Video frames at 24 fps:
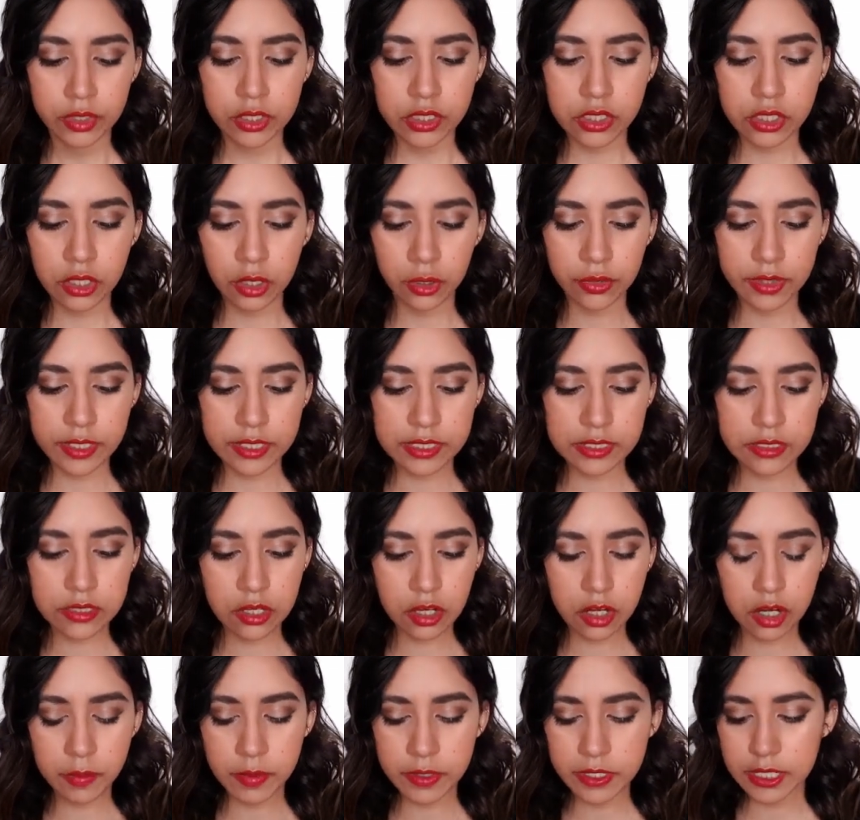So this is the
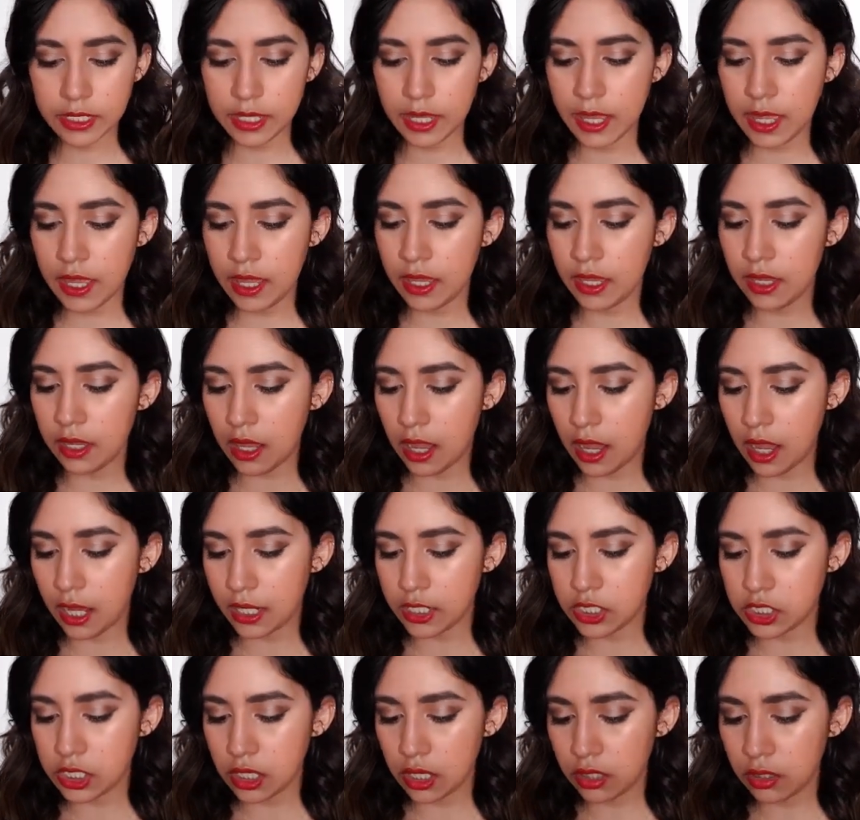Urban Decay
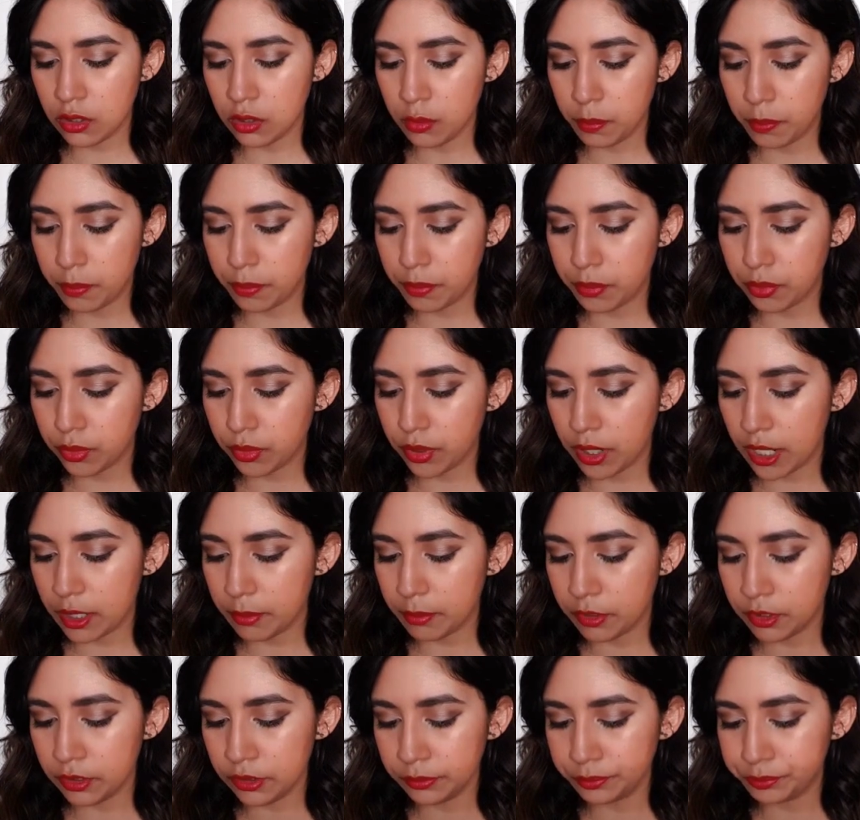eyeshadow
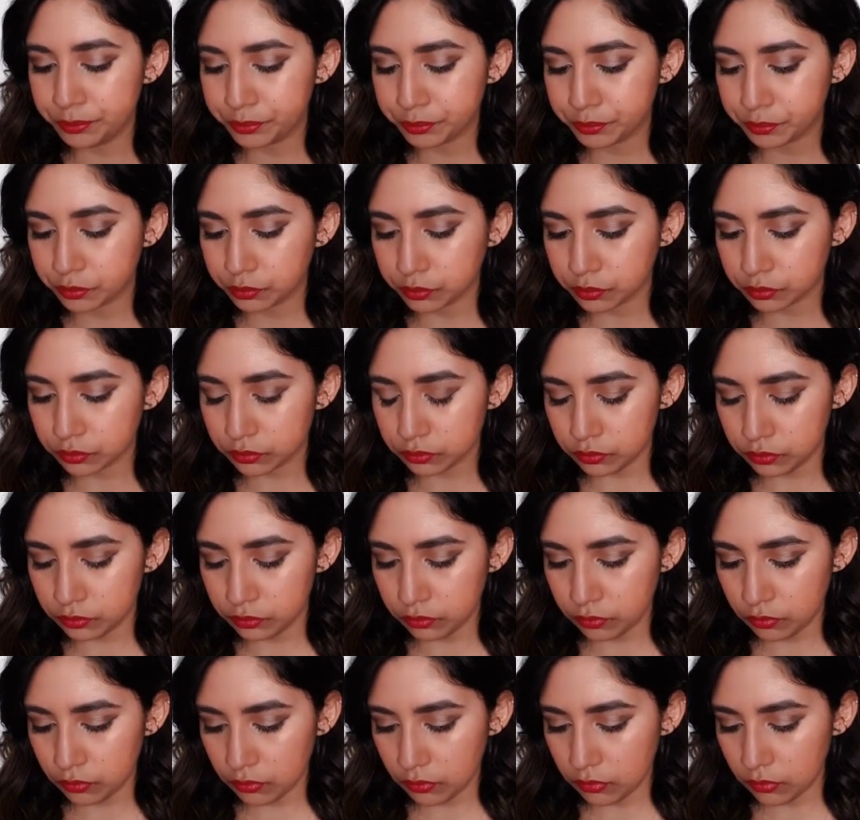primer
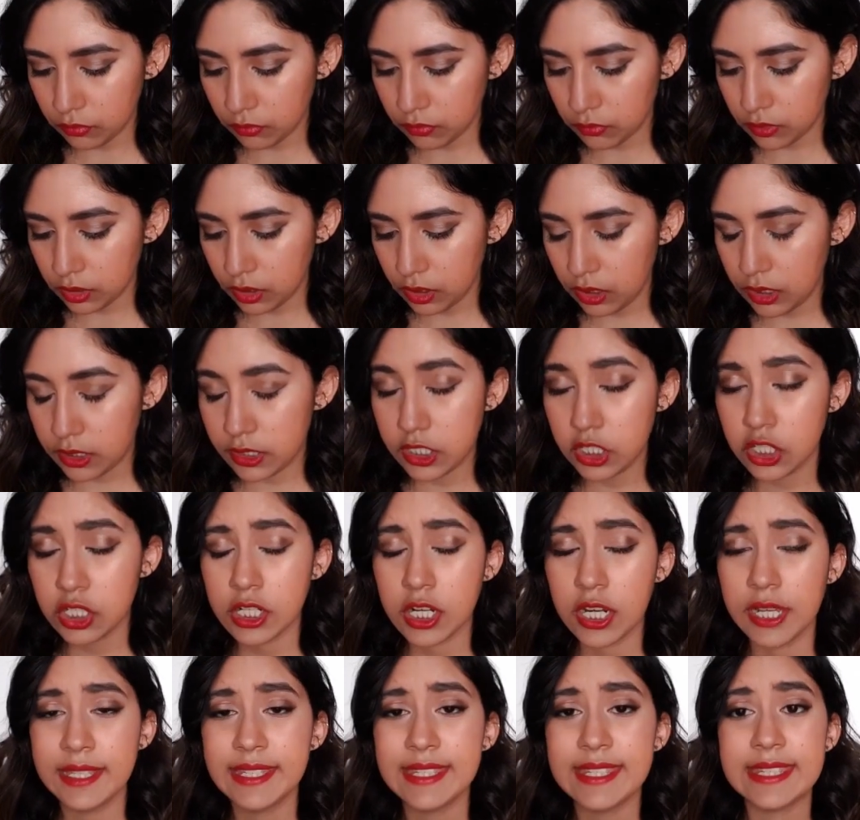in the
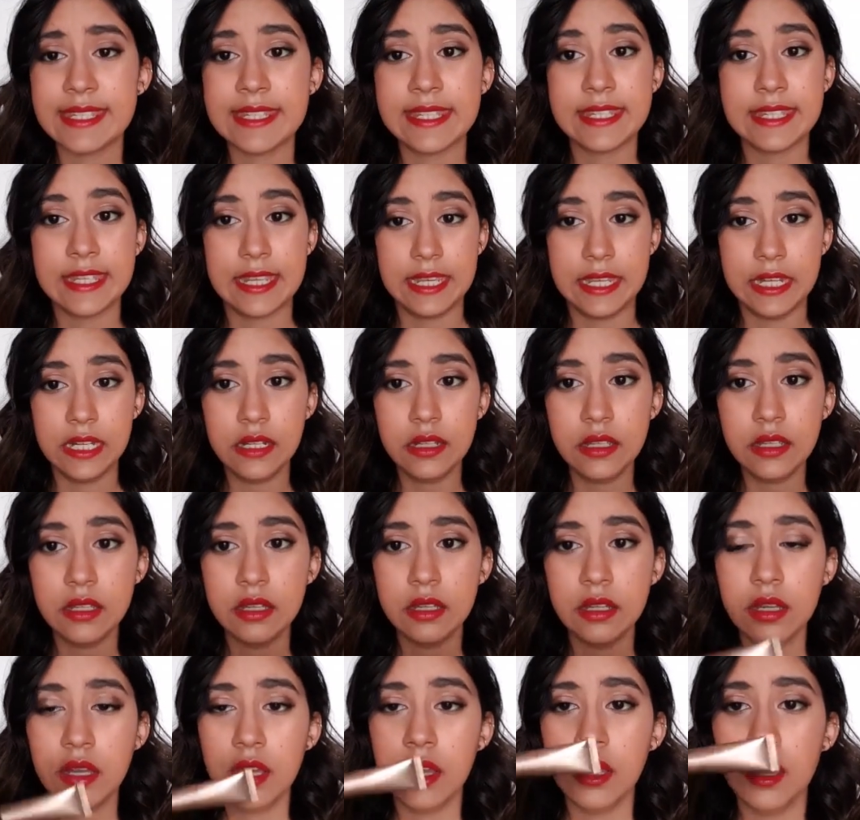shade Sin,
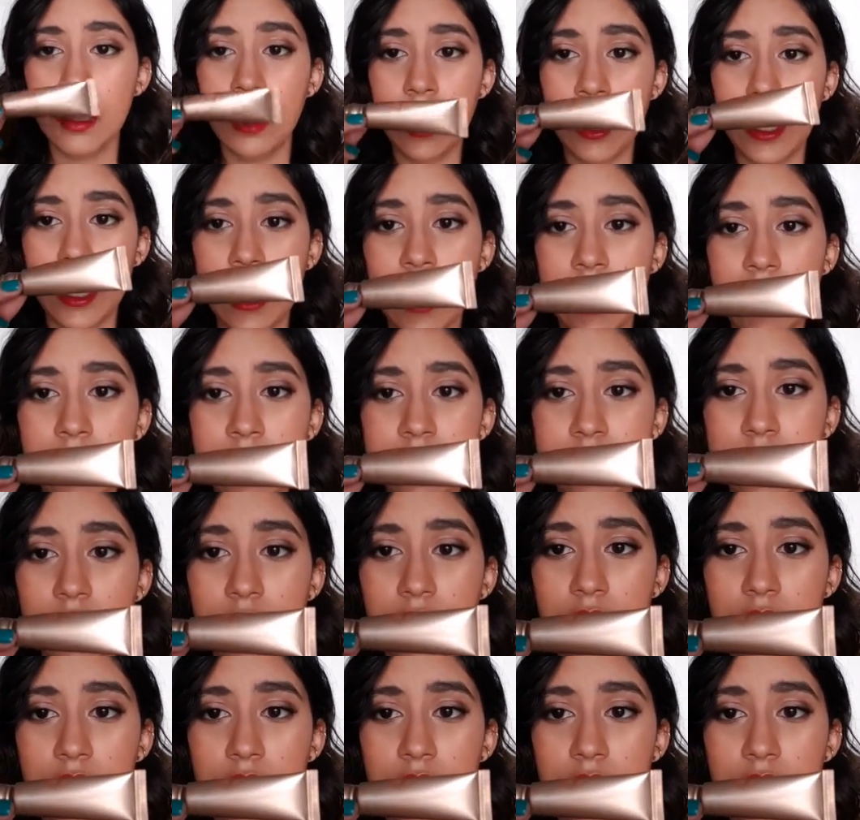and